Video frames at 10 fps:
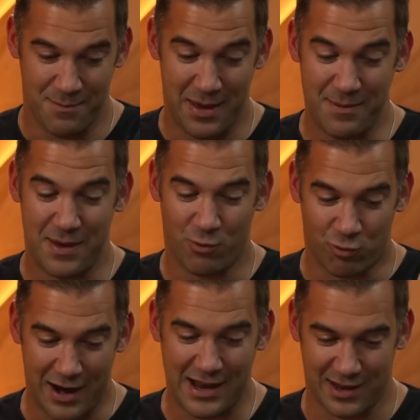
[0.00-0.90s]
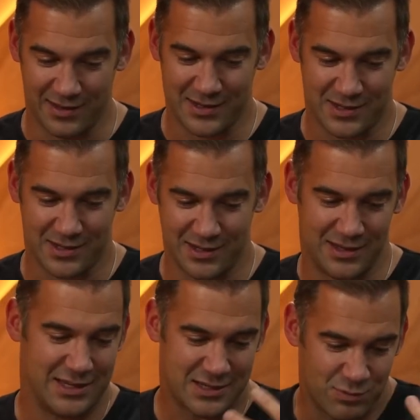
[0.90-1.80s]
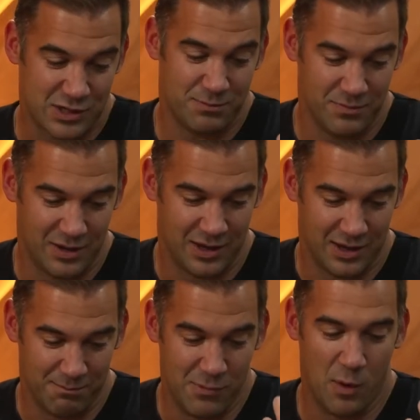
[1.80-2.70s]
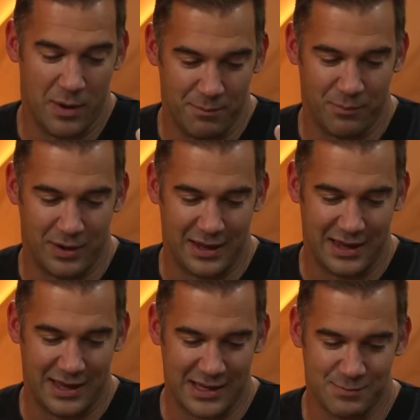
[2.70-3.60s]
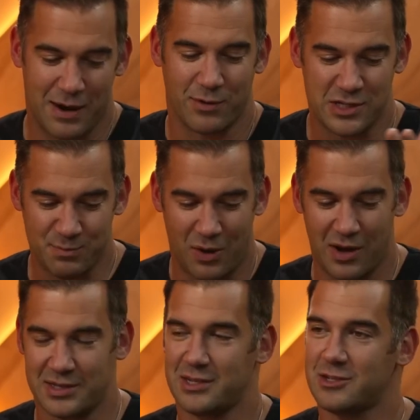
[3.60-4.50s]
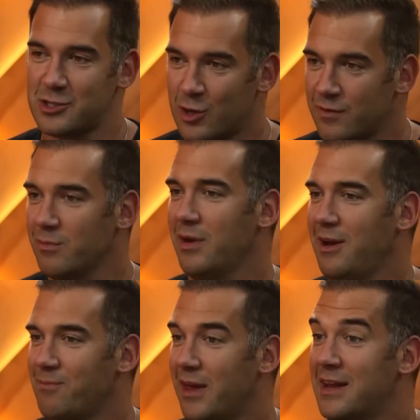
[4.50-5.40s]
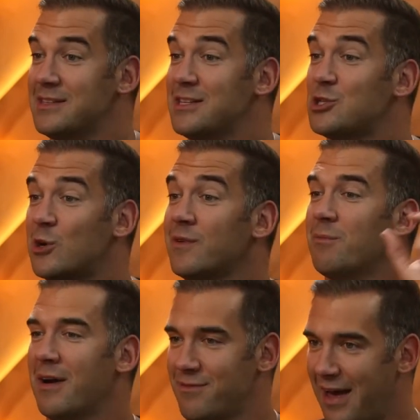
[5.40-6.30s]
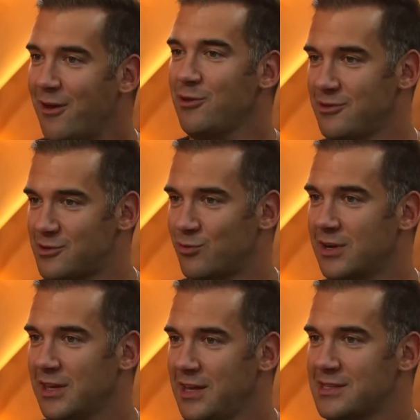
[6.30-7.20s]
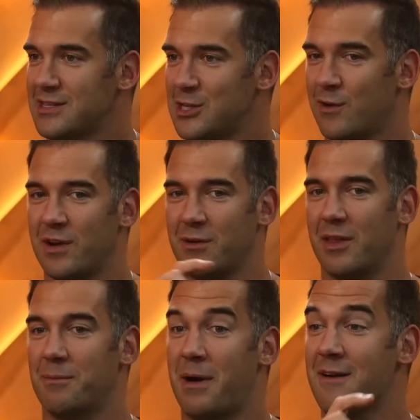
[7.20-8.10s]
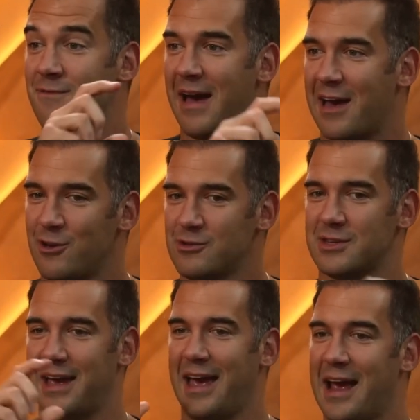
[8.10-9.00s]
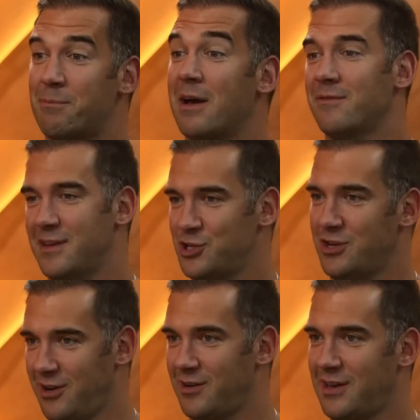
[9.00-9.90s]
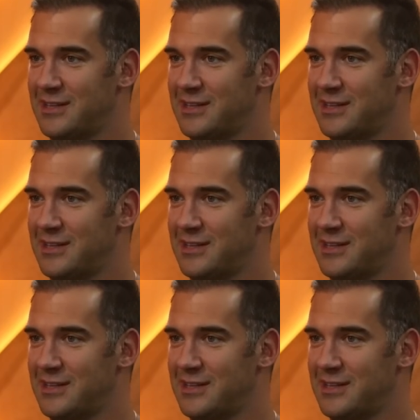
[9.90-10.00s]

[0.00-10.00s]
I may be right in this in this uh, moment, but is my response serving me? And is it serving my values, really? Is it yeah. serving my values yes. and my vision?